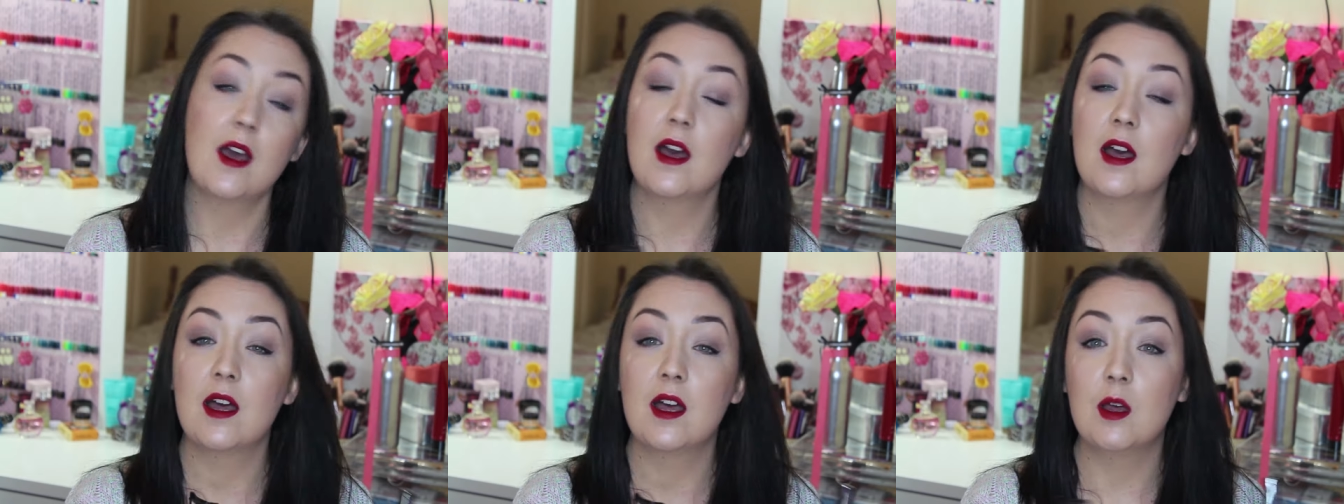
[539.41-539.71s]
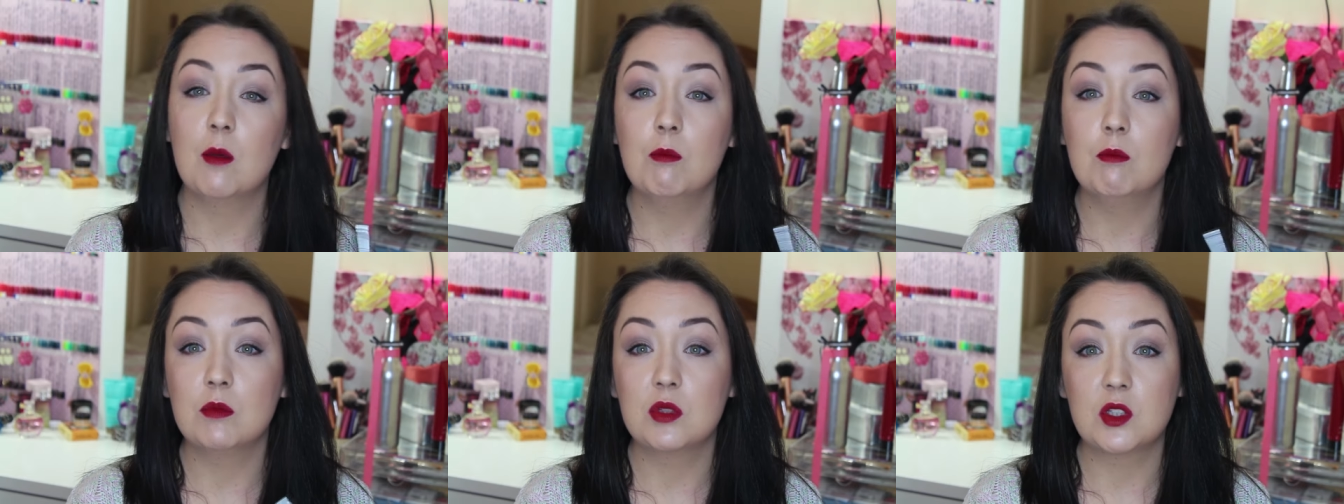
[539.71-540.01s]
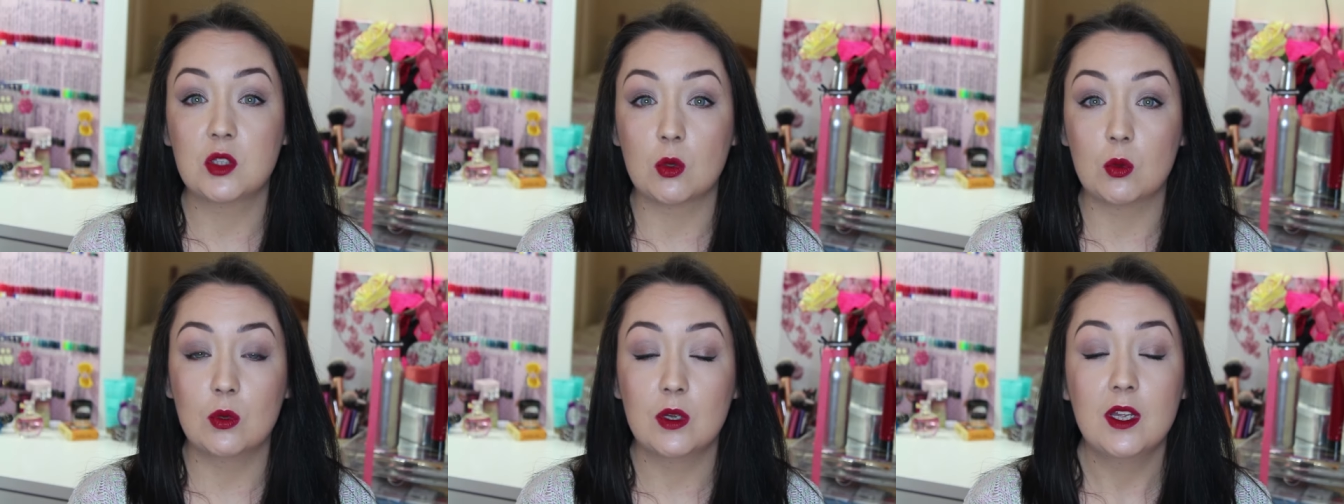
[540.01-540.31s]
um,
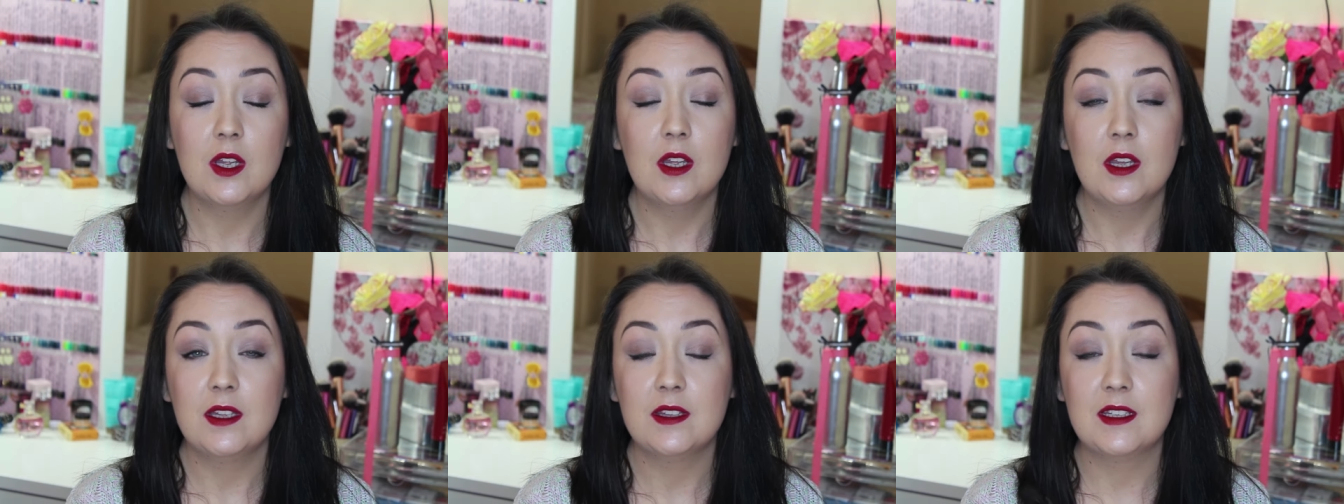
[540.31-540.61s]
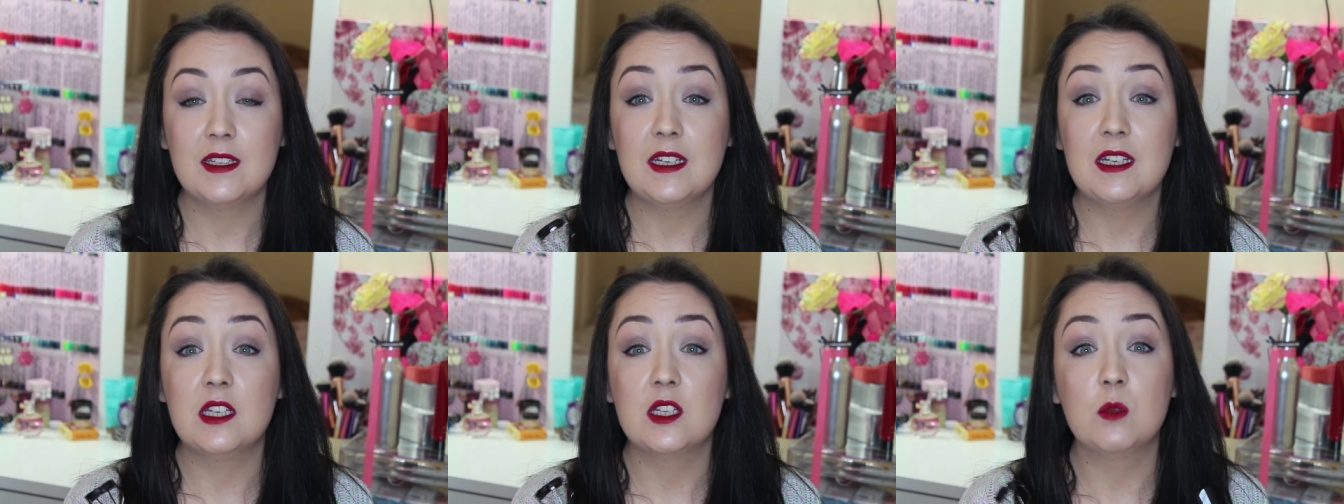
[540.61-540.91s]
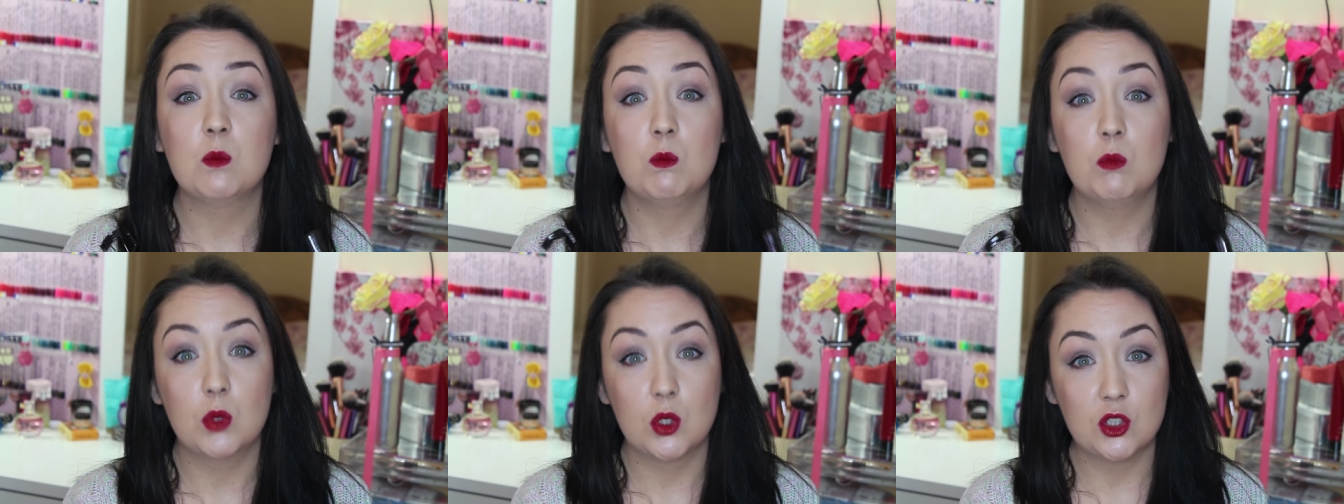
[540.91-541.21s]
so they need
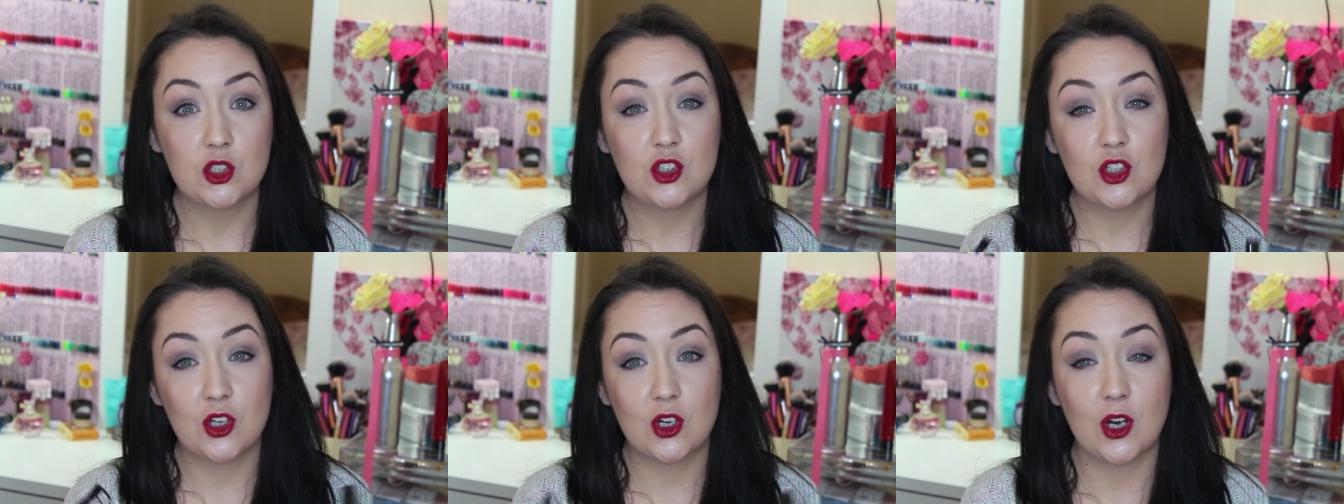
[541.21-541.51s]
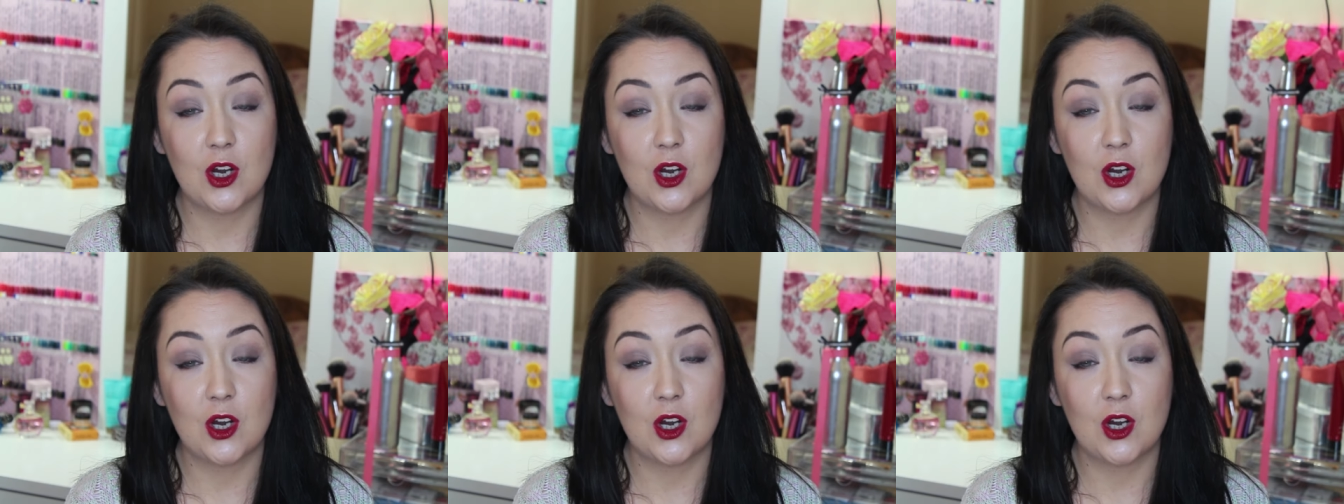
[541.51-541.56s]
as much